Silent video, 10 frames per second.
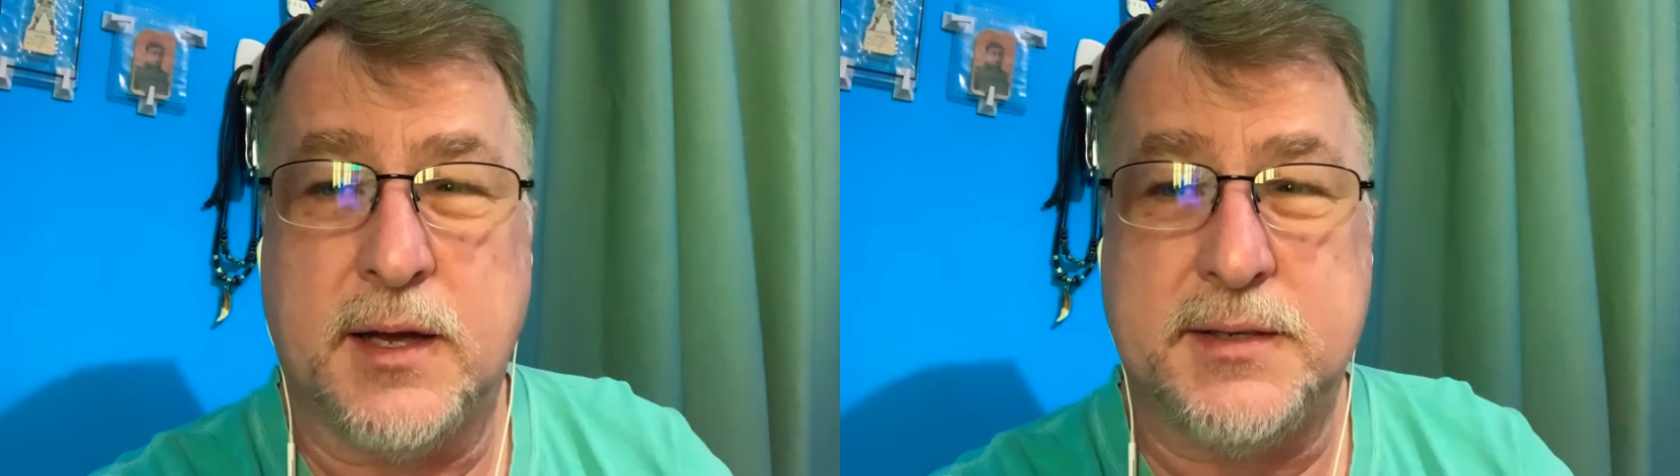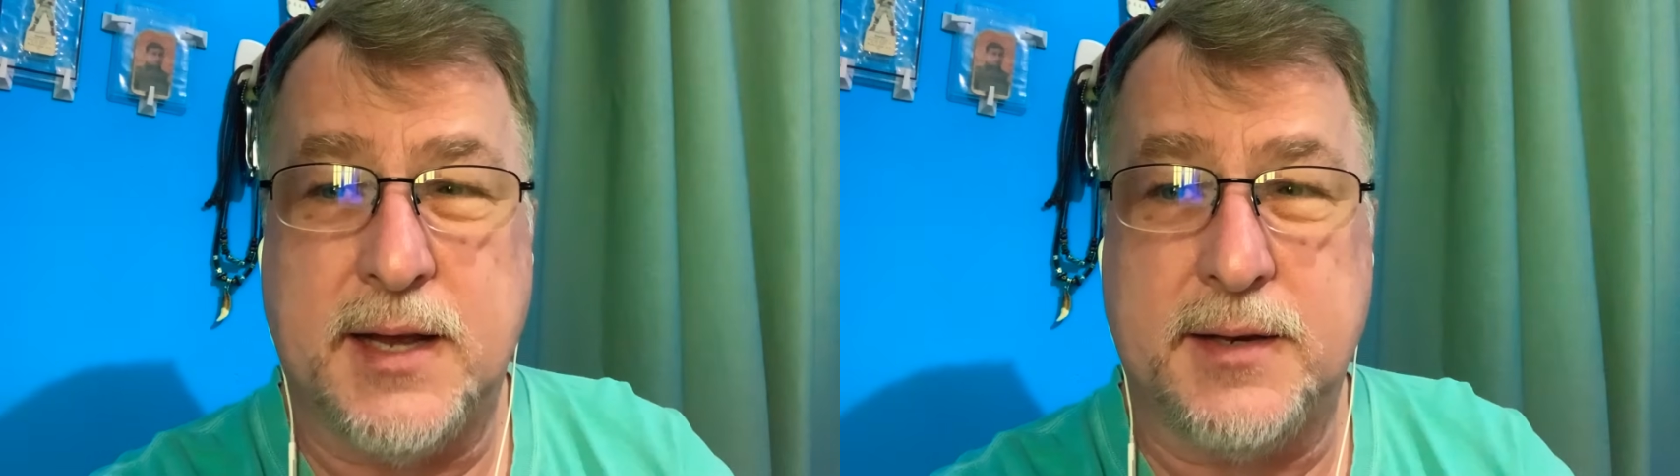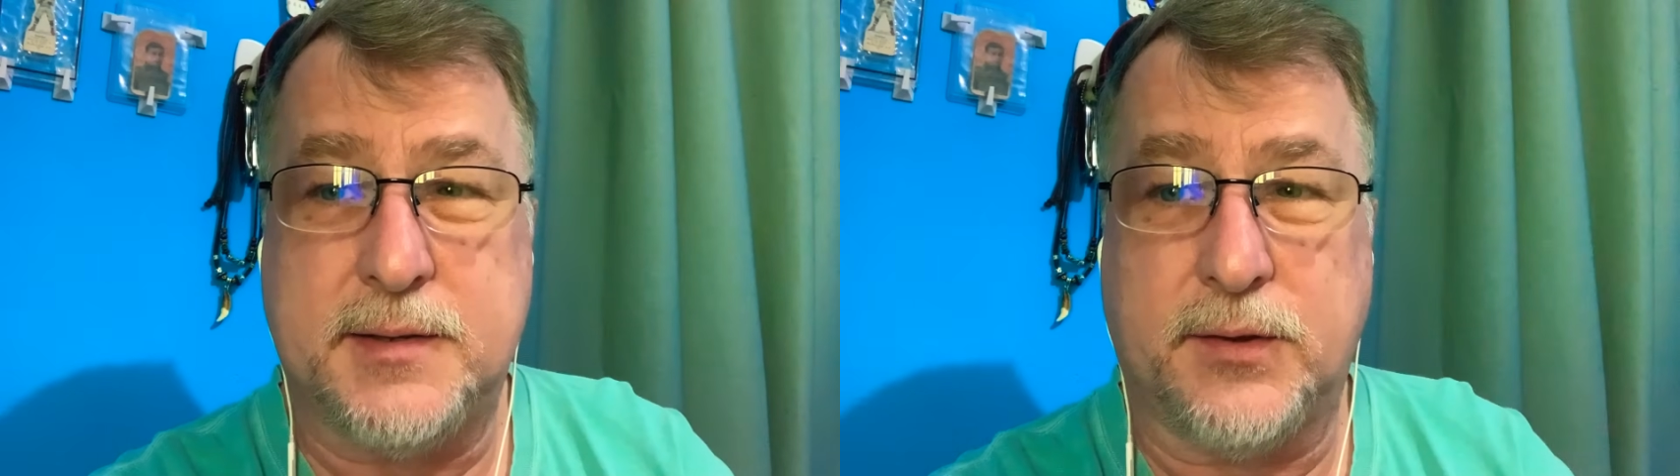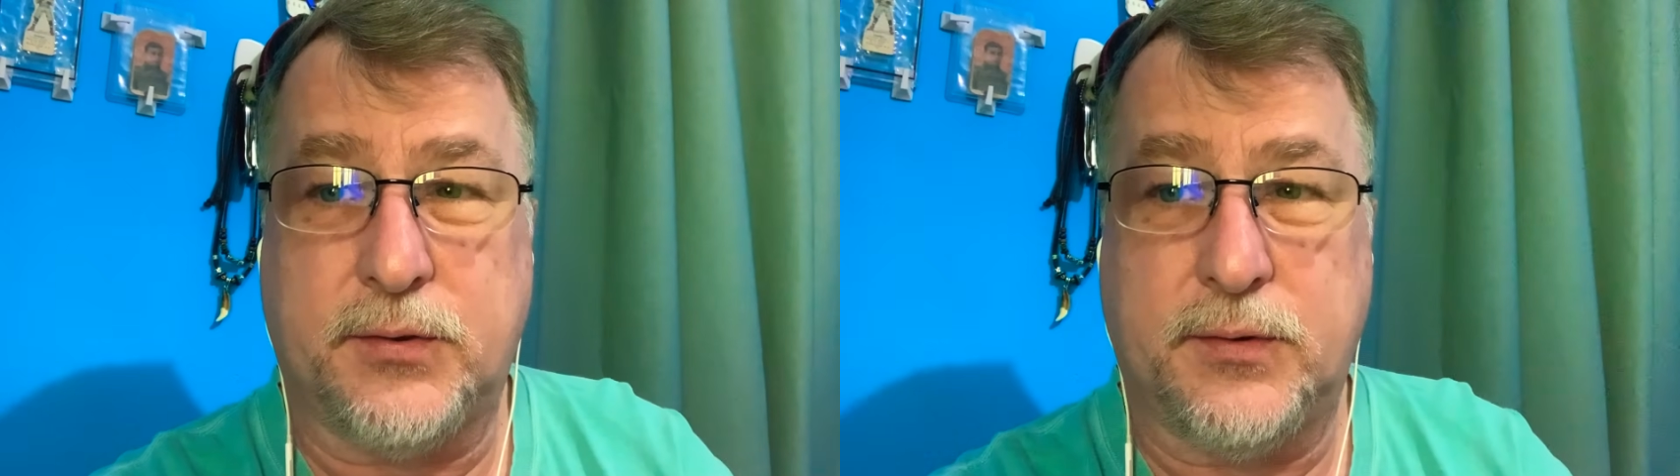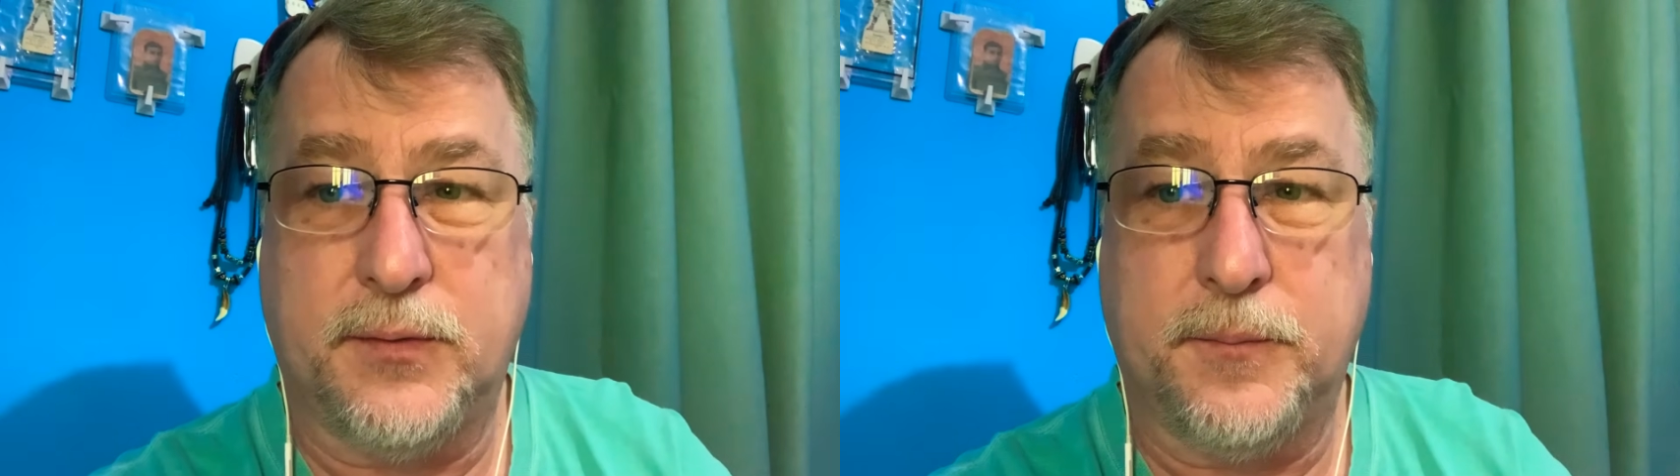
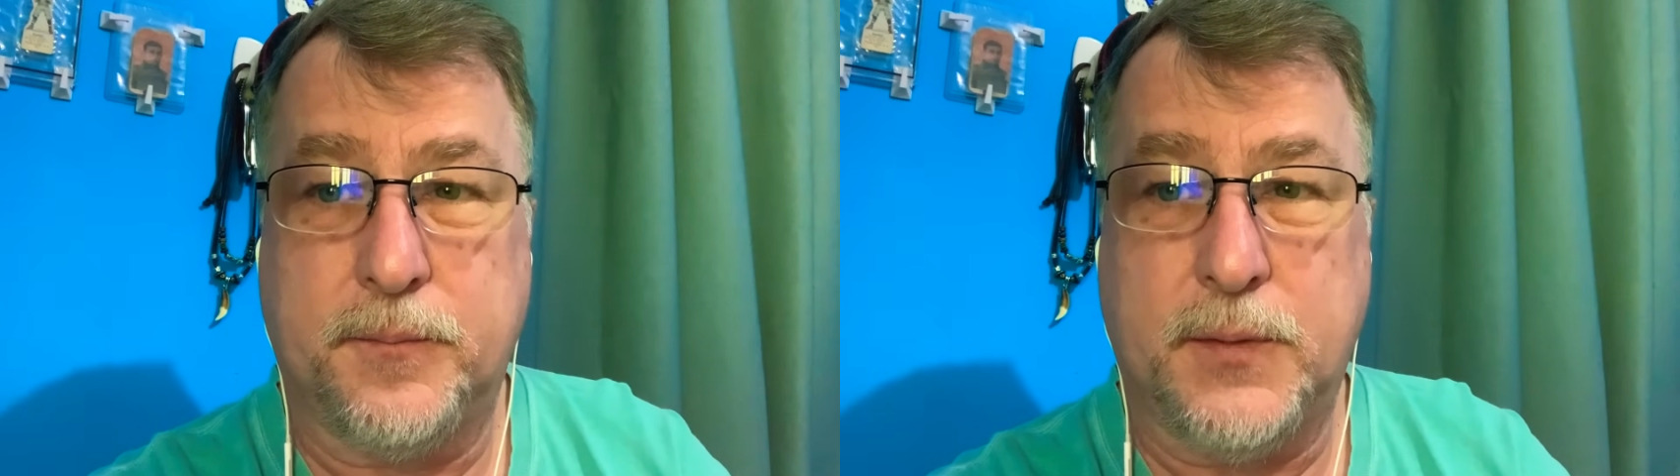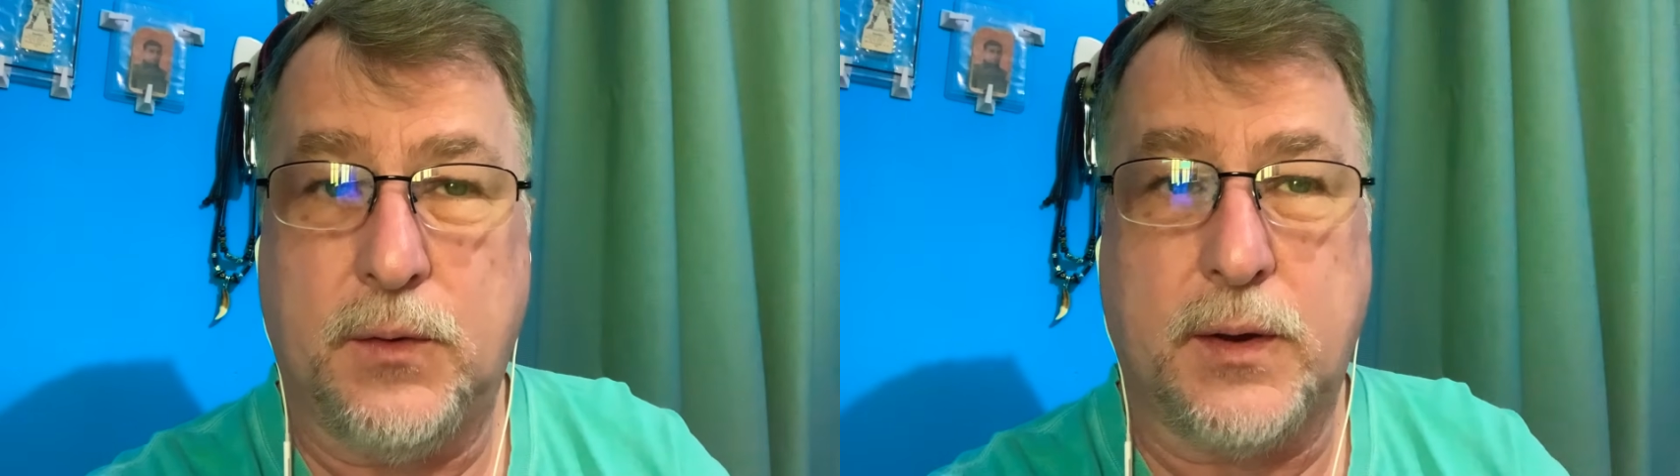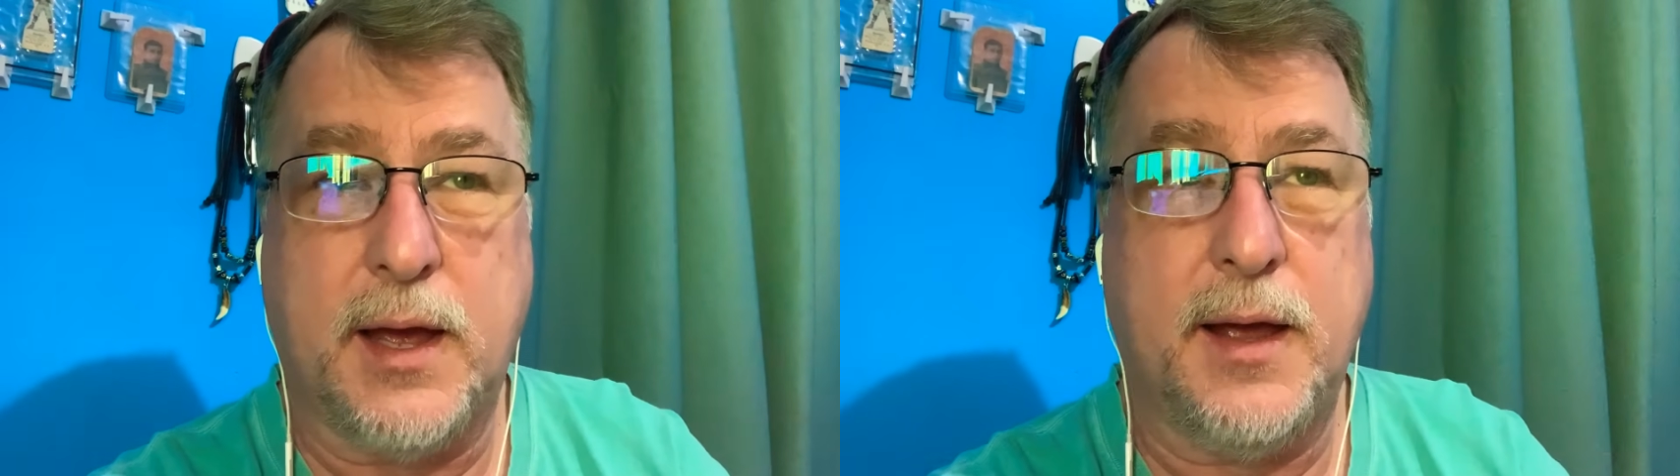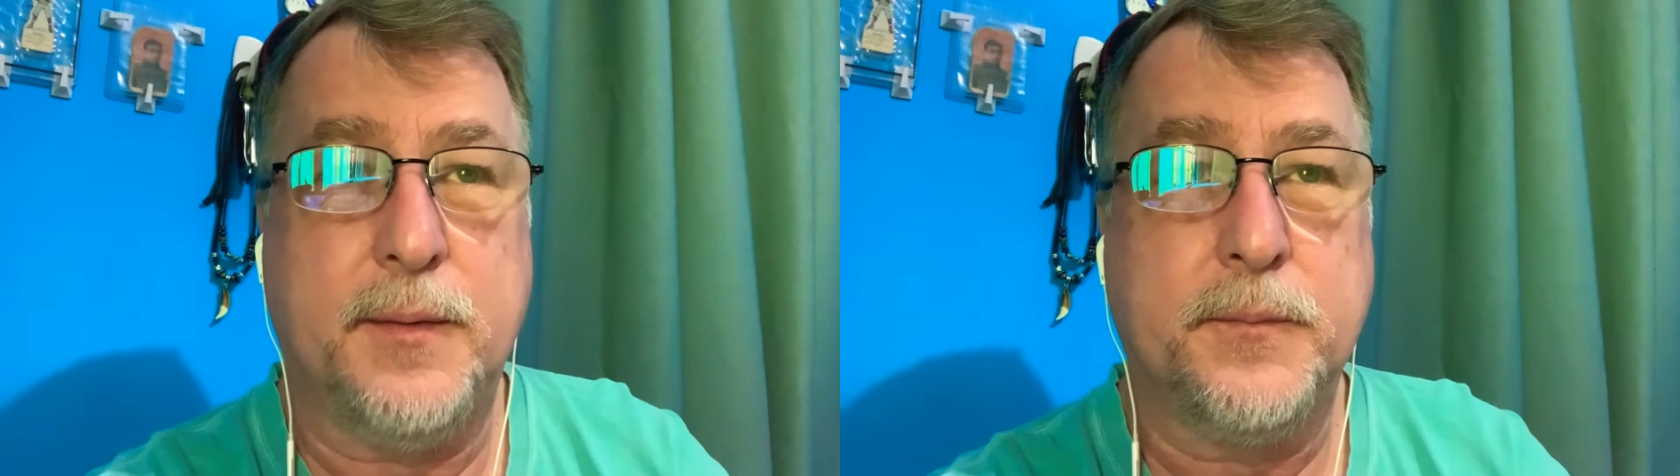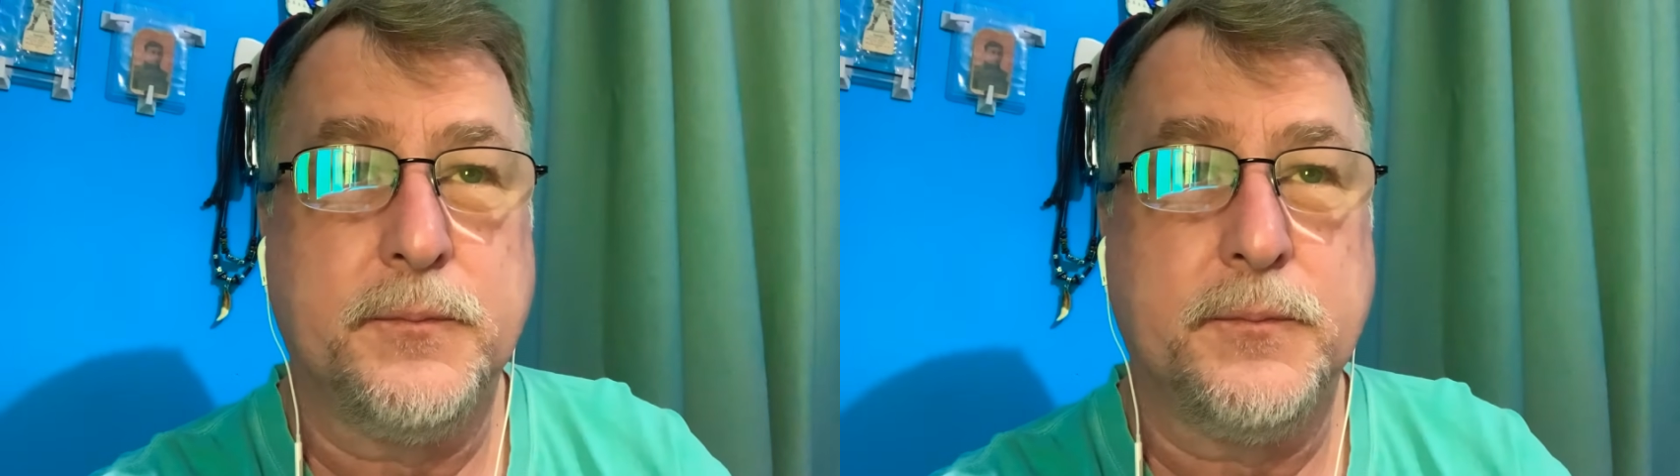dentist, okay?